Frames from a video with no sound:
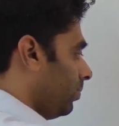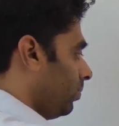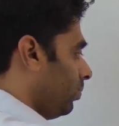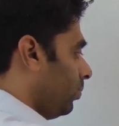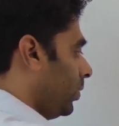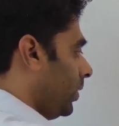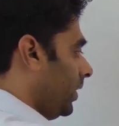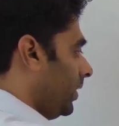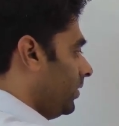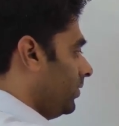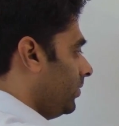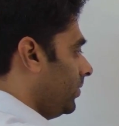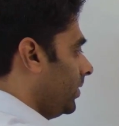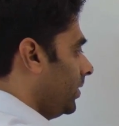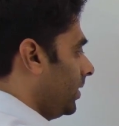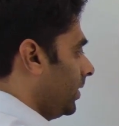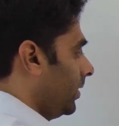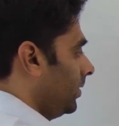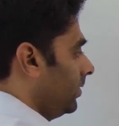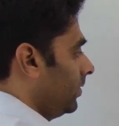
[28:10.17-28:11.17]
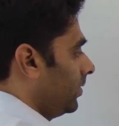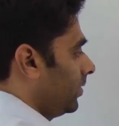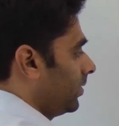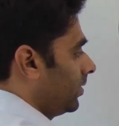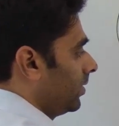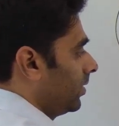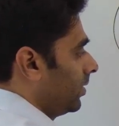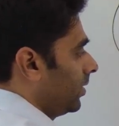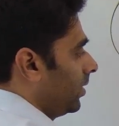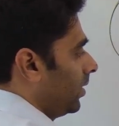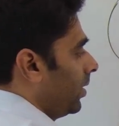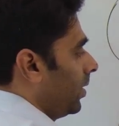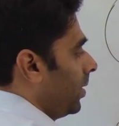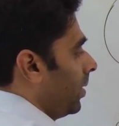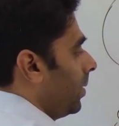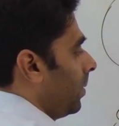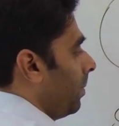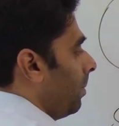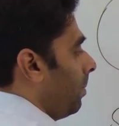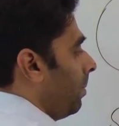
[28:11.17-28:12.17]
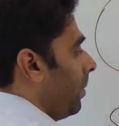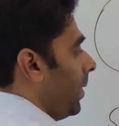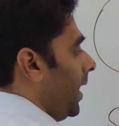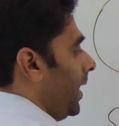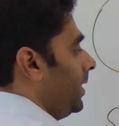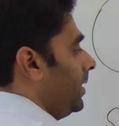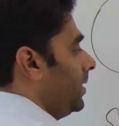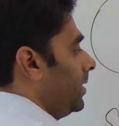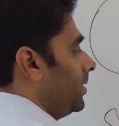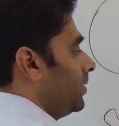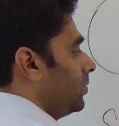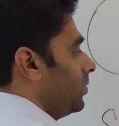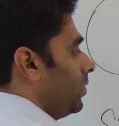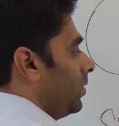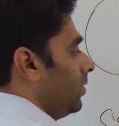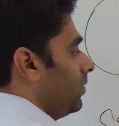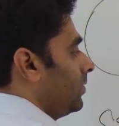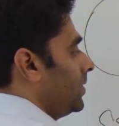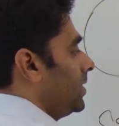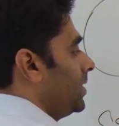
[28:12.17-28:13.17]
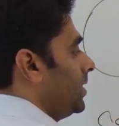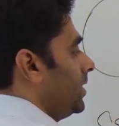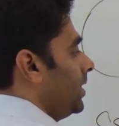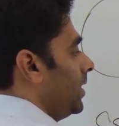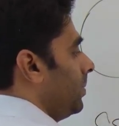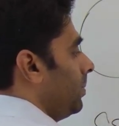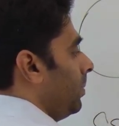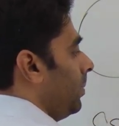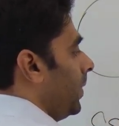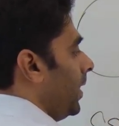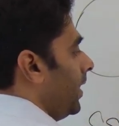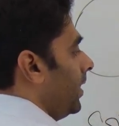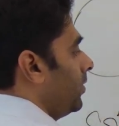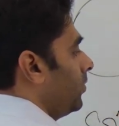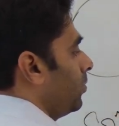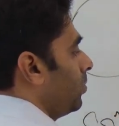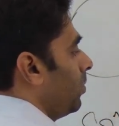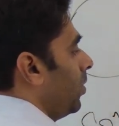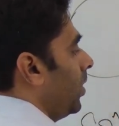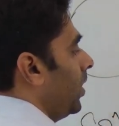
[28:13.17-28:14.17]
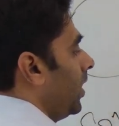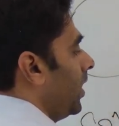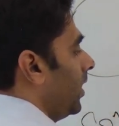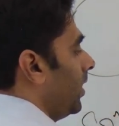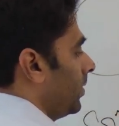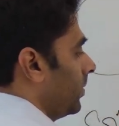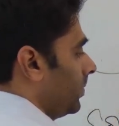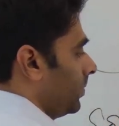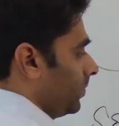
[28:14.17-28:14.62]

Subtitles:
Potential is minus of gm by small r.